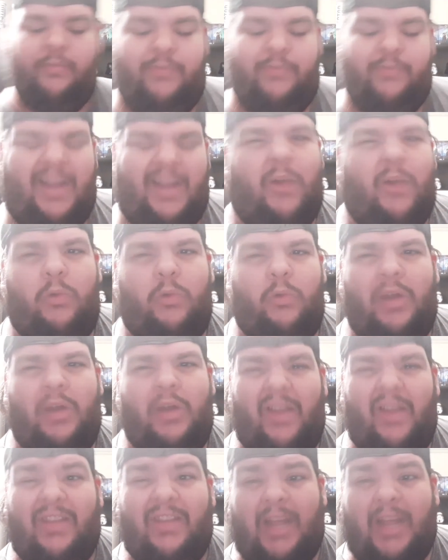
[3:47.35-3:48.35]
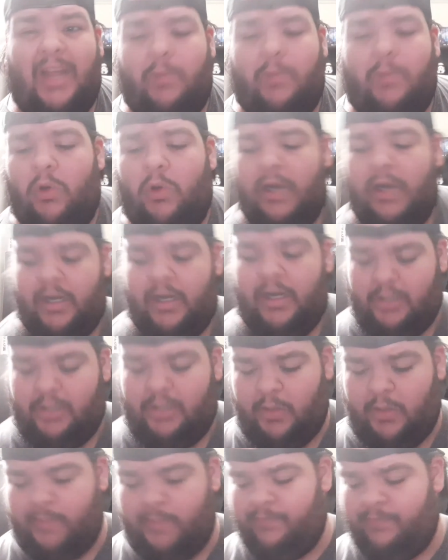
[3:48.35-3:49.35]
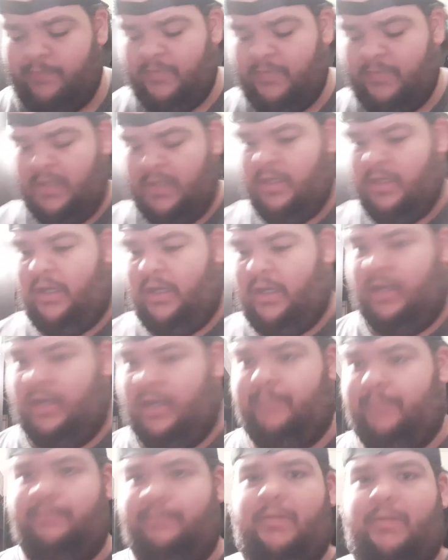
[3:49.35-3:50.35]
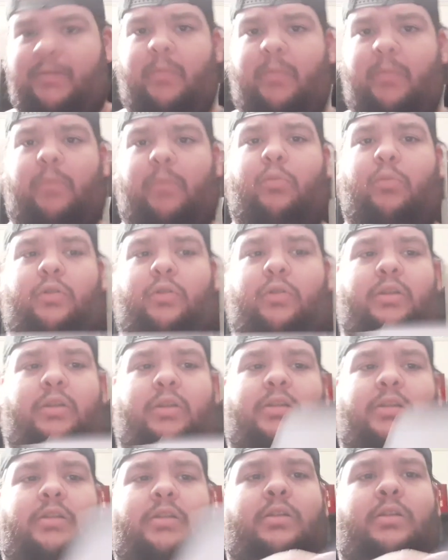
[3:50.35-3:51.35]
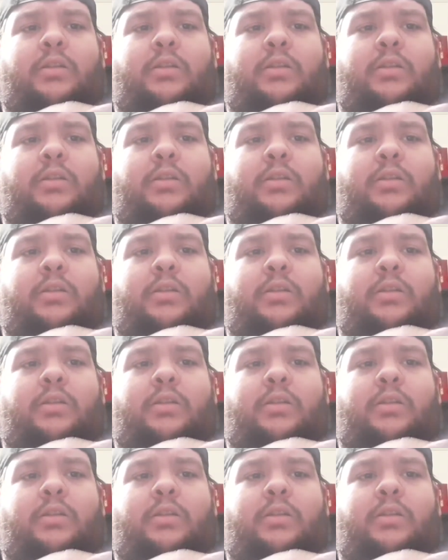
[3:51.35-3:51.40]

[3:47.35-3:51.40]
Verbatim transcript: I don't really have the time to look at it, so um, I'm going to put this